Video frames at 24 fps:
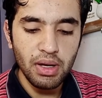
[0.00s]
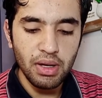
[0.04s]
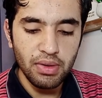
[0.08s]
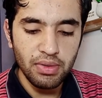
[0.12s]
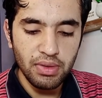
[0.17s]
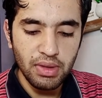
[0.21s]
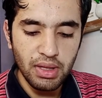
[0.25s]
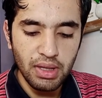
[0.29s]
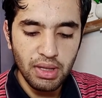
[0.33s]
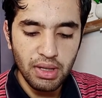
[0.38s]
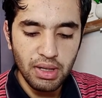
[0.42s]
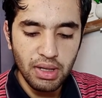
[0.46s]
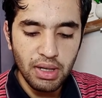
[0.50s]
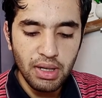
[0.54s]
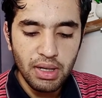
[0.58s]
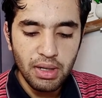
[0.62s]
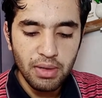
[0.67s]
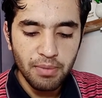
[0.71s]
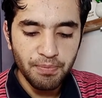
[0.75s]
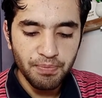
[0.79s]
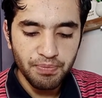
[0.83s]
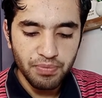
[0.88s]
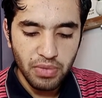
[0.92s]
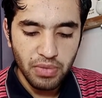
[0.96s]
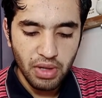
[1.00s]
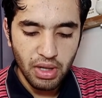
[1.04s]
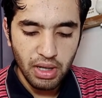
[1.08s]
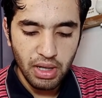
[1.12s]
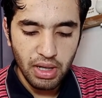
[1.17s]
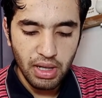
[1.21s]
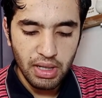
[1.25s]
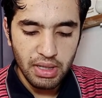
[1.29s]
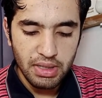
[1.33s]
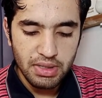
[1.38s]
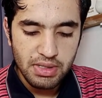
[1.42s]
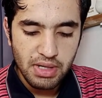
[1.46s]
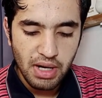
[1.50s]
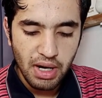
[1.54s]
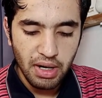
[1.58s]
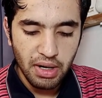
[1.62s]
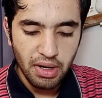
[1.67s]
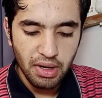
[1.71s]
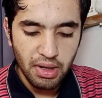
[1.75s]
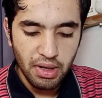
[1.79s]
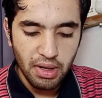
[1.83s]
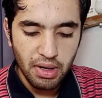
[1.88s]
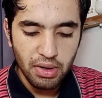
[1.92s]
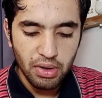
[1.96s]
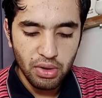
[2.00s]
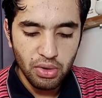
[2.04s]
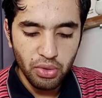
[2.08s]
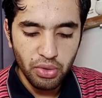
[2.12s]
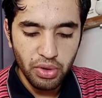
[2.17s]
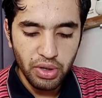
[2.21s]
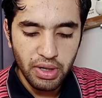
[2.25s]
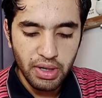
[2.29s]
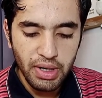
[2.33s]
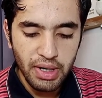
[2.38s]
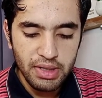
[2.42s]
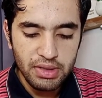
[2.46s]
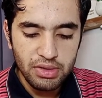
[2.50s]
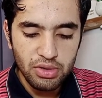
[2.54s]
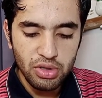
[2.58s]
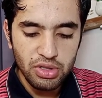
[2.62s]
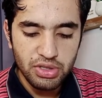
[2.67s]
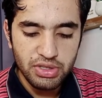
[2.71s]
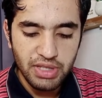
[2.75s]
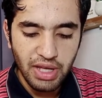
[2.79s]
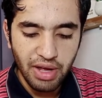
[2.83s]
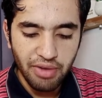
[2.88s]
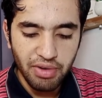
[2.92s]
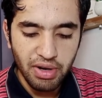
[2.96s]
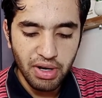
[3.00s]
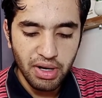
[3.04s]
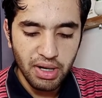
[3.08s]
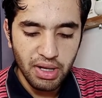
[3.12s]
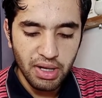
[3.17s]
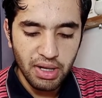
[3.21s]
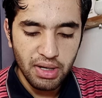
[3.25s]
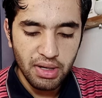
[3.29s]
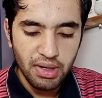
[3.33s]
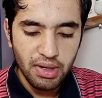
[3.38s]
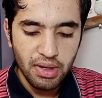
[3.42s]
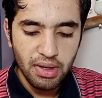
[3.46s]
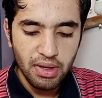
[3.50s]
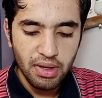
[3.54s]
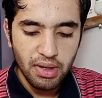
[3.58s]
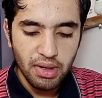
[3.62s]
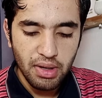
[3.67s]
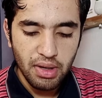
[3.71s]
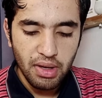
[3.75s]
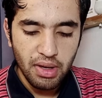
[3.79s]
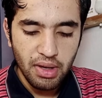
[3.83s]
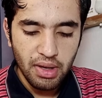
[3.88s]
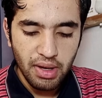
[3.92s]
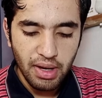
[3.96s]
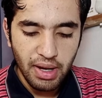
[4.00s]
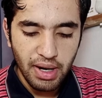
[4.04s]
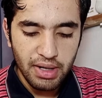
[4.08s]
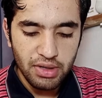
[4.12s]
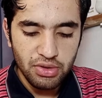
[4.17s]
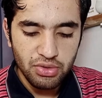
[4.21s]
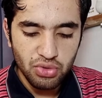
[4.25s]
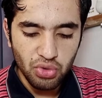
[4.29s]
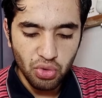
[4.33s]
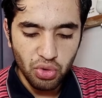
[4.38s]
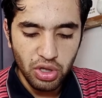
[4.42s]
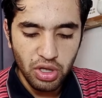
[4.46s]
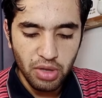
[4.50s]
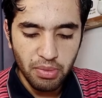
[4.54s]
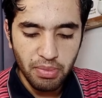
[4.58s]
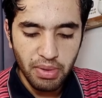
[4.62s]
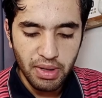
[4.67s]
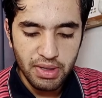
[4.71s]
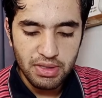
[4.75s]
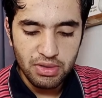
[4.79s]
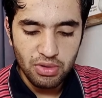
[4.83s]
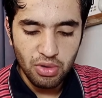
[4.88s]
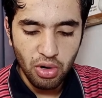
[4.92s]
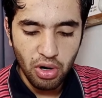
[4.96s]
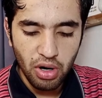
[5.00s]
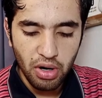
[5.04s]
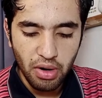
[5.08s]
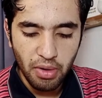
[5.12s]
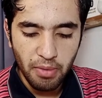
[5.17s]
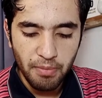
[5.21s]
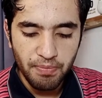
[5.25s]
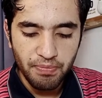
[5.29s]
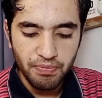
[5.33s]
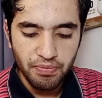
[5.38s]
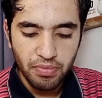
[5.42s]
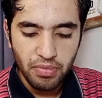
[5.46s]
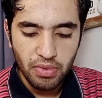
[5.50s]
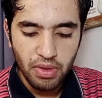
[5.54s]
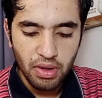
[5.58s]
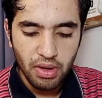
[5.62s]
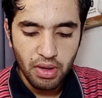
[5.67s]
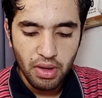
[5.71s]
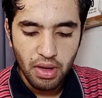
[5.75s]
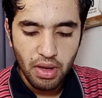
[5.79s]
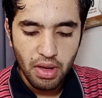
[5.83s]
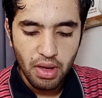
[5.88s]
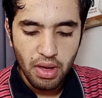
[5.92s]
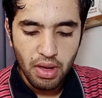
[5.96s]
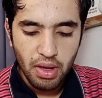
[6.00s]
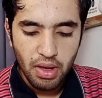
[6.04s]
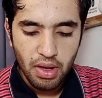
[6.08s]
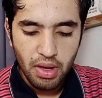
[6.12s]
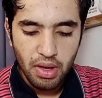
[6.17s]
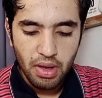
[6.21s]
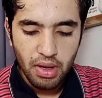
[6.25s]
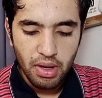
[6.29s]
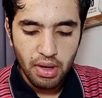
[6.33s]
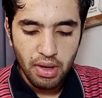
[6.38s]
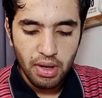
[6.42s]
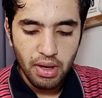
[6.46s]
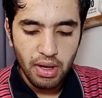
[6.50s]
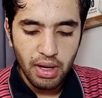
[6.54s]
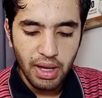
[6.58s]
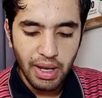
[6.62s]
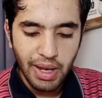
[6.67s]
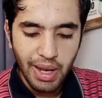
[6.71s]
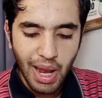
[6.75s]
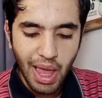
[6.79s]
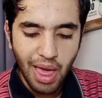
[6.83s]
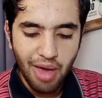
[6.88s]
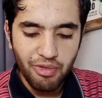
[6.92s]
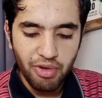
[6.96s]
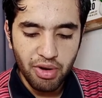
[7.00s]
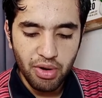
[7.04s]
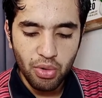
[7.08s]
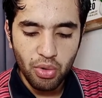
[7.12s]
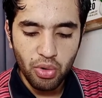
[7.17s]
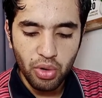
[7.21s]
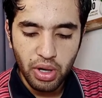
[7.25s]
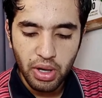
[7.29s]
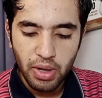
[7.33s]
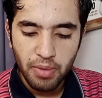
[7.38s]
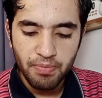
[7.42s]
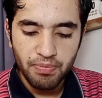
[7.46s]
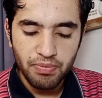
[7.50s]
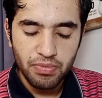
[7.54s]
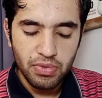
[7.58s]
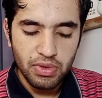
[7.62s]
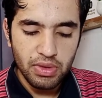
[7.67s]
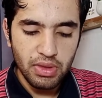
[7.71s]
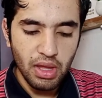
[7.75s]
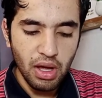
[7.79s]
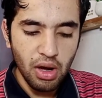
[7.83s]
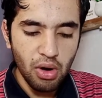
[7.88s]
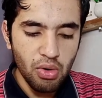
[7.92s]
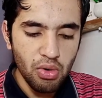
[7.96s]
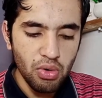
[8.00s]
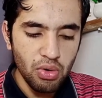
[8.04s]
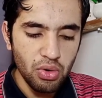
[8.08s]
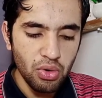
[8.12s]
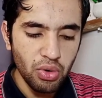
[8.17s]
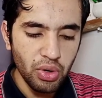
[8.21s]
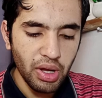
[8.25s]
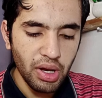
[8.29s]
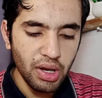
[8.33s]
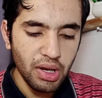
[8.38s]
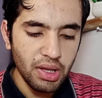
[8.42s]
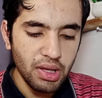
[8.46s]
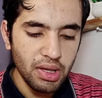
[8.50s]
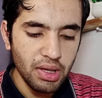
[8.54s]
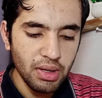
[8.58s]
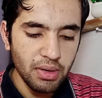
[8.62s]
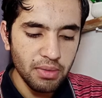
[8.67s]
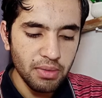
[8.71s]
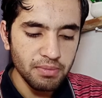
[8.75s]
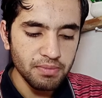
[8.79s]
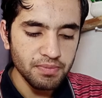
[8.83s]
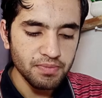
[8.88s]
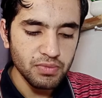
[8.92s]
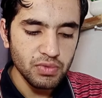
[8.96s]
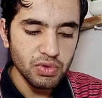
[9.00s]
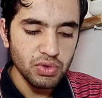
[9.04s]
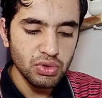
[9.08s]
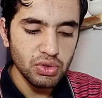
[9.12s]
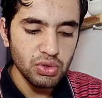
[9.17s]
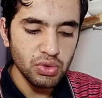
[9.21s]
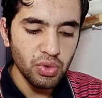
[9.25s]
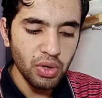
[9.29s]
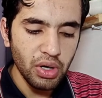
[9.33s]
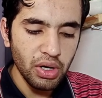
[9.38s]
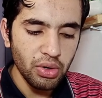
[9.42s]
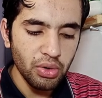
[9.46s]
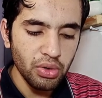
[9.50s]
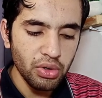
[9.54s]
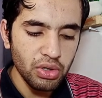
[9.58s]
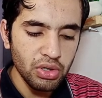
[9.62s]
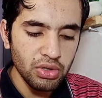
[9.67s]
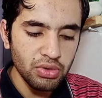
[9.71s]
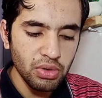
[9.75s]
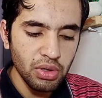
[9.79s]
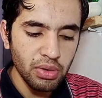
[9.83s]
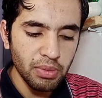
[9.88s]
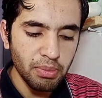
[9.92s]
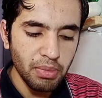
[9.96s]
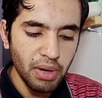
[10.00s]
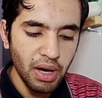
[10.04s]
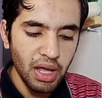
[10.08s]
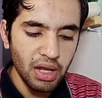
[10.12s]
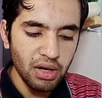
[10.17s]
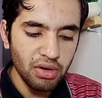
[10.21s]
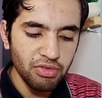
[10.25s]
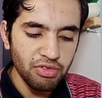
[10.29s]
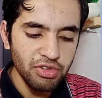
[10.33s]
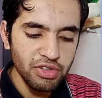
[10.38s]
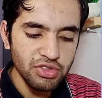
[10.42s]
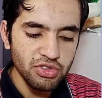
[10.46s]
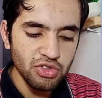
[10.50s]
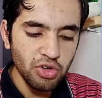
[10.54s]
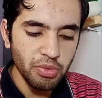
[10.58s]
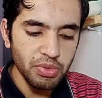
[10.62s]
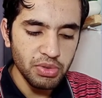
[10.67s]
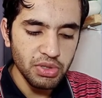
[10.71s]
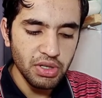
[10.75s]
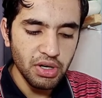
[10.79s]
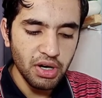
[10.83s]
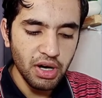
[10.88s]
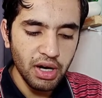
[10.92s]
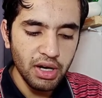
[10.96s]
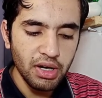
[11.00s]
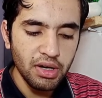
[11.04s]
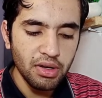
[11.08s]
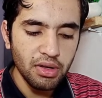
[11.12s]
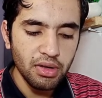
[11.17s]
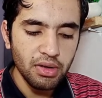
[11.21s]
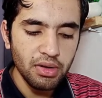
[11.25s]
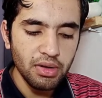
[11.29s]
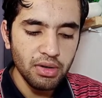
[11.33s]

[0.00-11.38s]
the real let's write here, chlorine has got 17 and sodium has got 11. Okay, now look at here, you are going to mark first option, right?